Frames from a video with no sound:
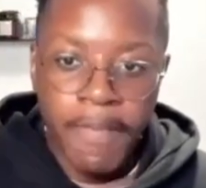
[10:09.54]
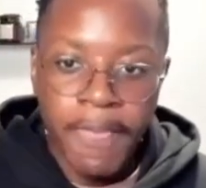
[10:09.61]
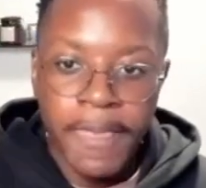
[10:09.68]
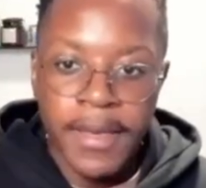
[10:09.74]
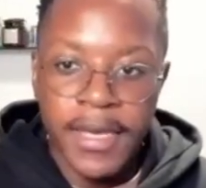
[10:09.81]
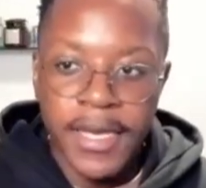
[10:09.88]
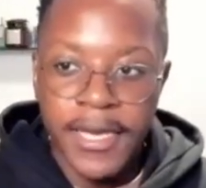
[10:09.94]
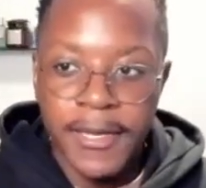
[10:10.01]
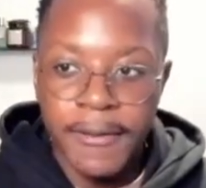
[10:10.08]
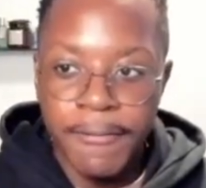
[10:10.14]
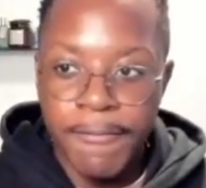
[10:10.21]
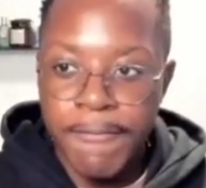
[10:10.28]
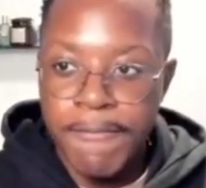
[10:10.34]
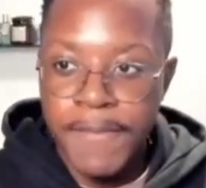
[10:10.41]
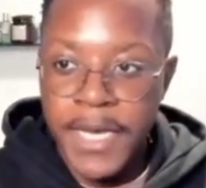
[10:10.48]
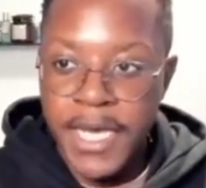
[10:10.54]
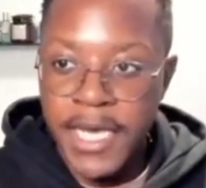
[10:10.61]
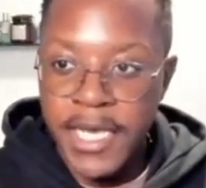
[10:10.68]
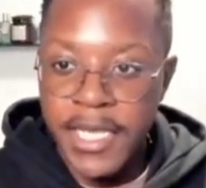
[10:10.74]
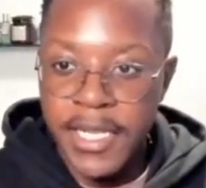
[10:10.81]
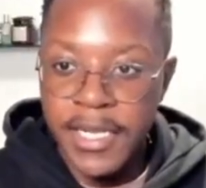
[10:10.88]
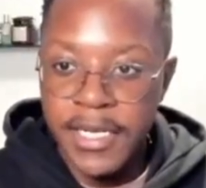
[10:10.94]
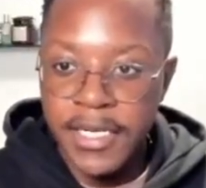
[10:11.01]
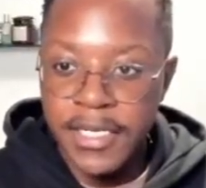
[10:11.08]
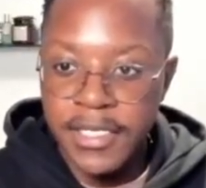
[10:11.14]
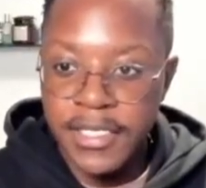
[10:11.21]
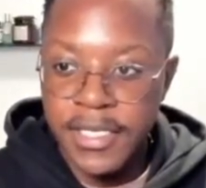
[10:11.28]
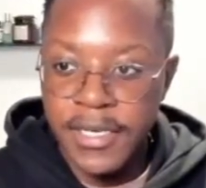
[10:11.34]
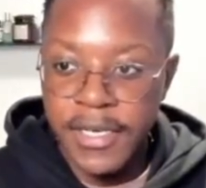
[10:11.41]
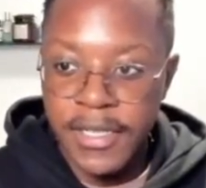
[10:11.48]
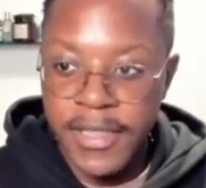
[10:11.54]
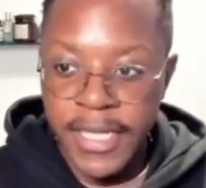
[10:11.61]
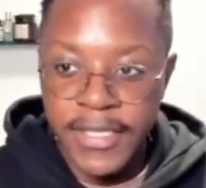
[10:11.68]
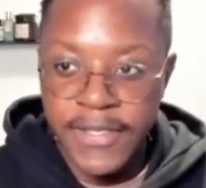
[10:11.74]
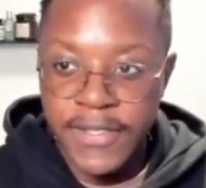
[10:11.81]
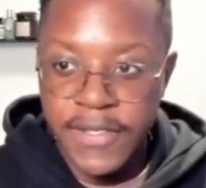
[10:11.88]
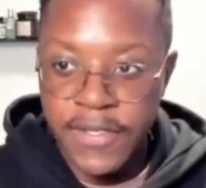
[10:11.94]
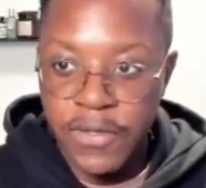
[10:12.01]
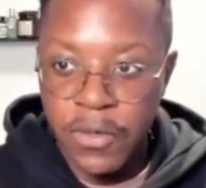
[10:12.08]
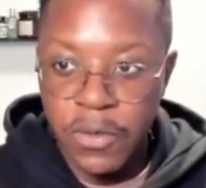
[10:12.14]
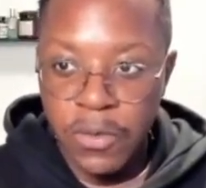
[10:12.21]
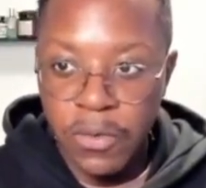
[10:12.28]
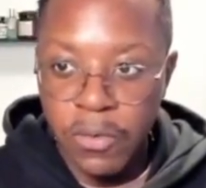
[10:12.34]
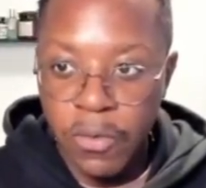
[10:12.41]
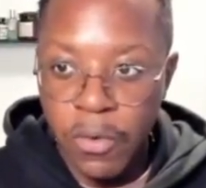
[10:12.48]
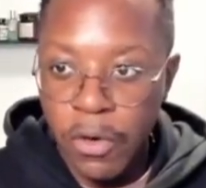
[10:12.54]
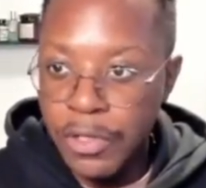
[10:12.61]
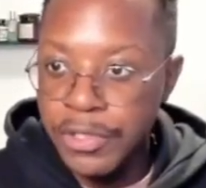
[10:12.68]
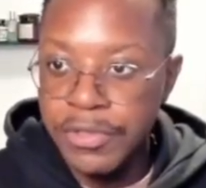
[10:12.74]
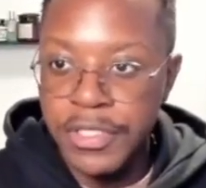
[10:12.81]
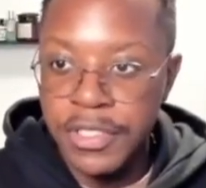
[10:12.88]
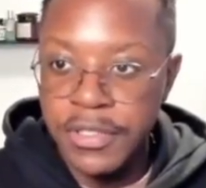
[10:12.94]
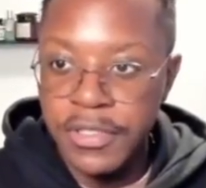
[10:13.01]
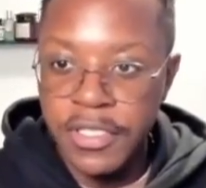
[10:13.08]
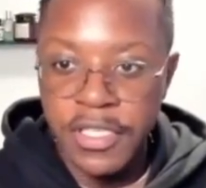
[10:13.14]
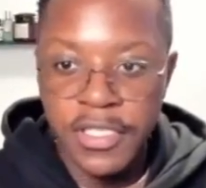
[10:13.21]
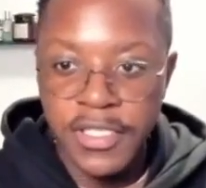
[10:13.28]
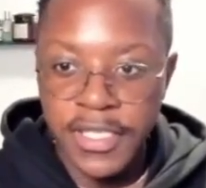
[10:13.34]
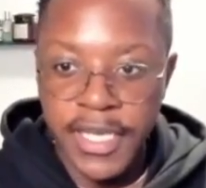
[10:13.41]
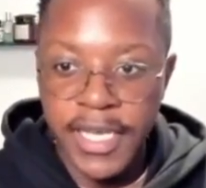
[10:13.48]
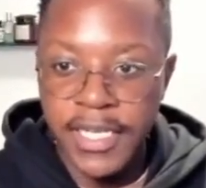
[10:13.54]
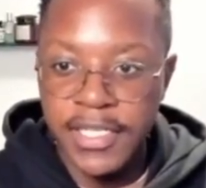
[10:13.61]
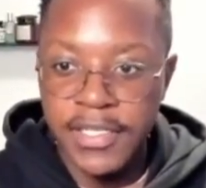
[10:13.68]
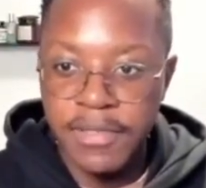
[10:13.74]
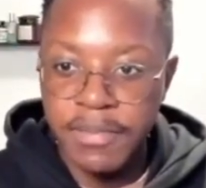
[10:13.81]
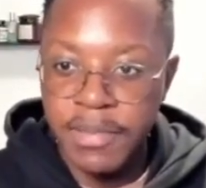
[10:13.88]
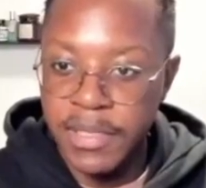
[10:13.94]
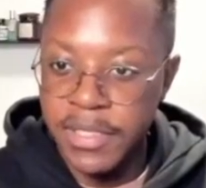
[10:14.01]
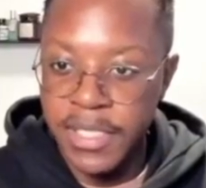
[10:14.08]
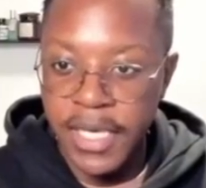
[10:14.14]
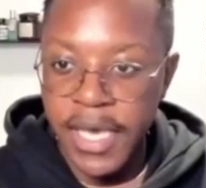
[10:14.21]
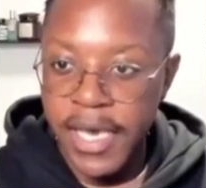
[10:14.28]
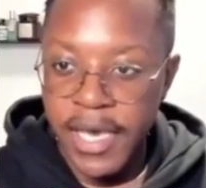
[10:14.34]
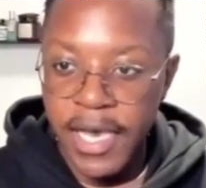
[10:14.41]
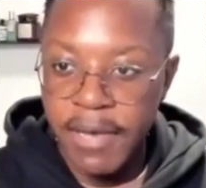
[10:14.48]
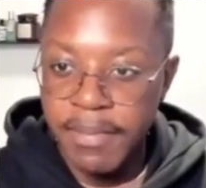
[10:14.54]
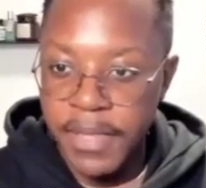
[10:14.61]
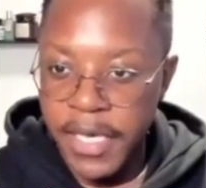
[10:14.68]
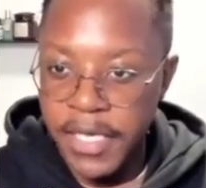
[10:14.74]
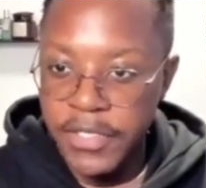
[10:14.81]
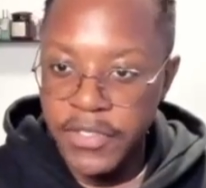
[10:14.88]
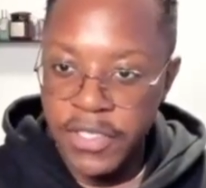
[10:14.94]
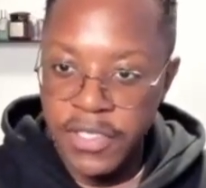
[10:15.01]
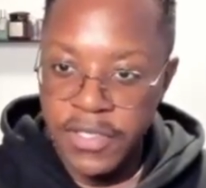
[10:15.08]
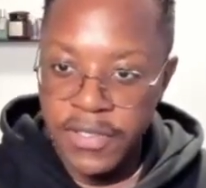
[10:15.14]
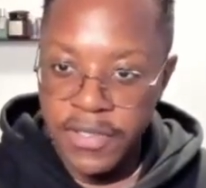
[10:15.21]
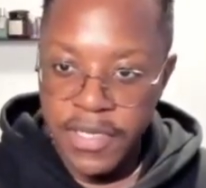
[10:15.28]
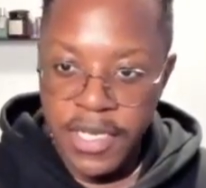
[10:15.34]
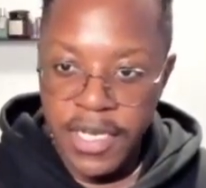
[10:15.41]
And that's all you need to get into building AI applications.